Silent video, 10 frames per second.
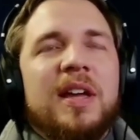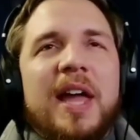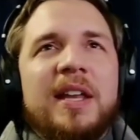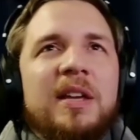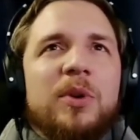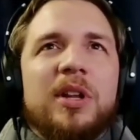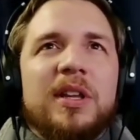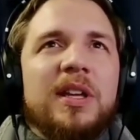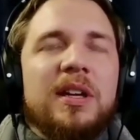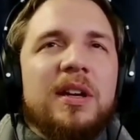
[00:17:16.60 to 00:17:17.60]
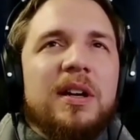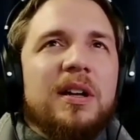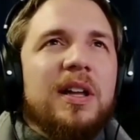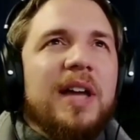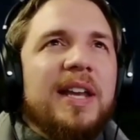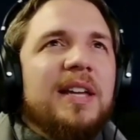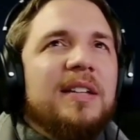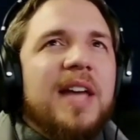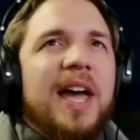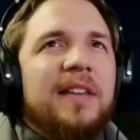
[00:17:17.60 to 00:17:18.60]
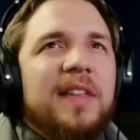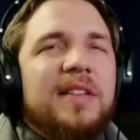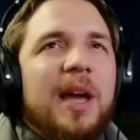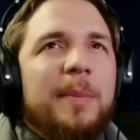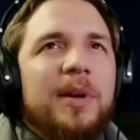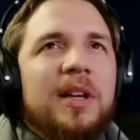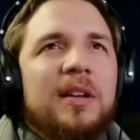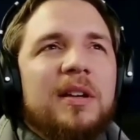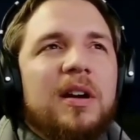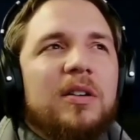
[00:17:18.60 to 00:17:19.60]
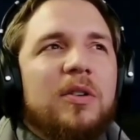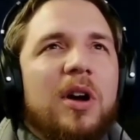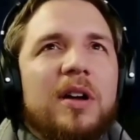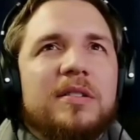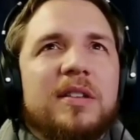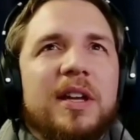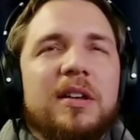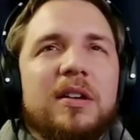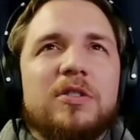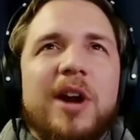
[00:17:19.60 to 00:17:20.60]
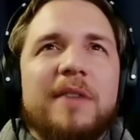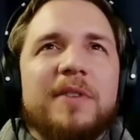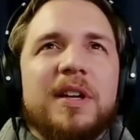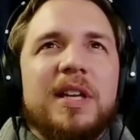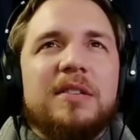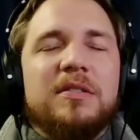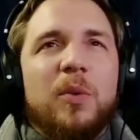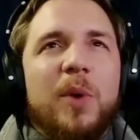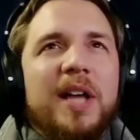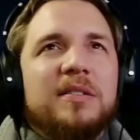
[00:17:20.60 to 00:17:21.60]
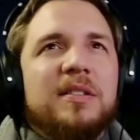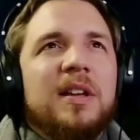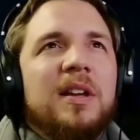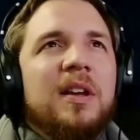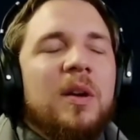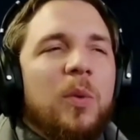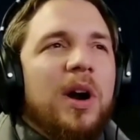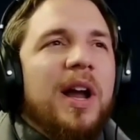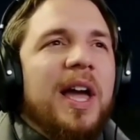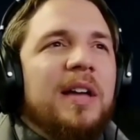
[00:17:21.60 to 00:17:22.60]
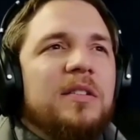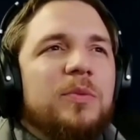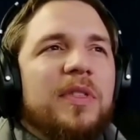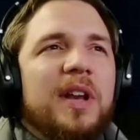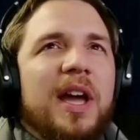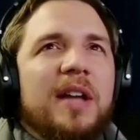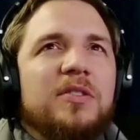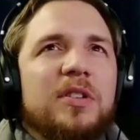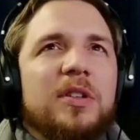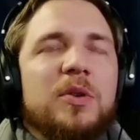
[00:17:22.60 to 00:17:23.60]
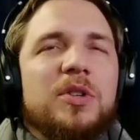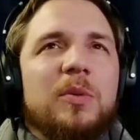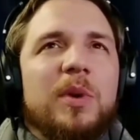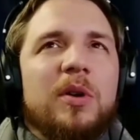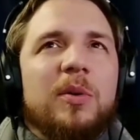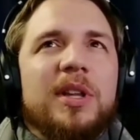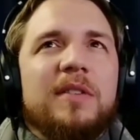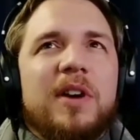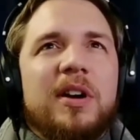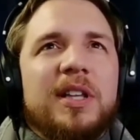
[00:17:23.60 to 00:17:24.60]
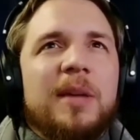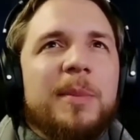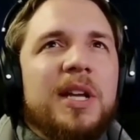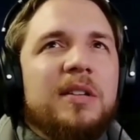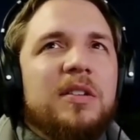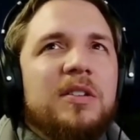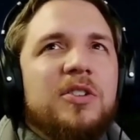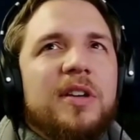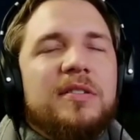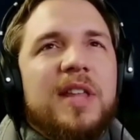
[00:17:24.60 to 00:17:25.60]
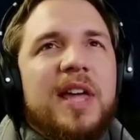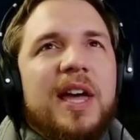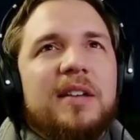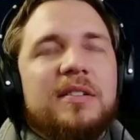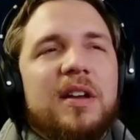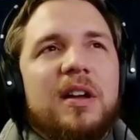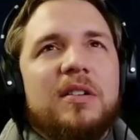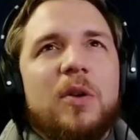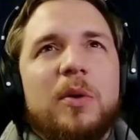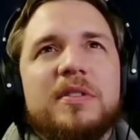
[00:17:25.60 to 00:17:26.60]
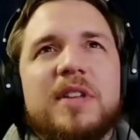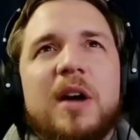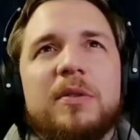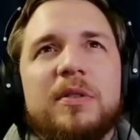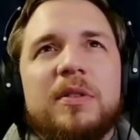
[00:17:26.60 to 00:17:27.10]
any really uh, any attack that's happening across like your traffic east to west. Whereas with an edge solution, we are really very limited to just that uh, north south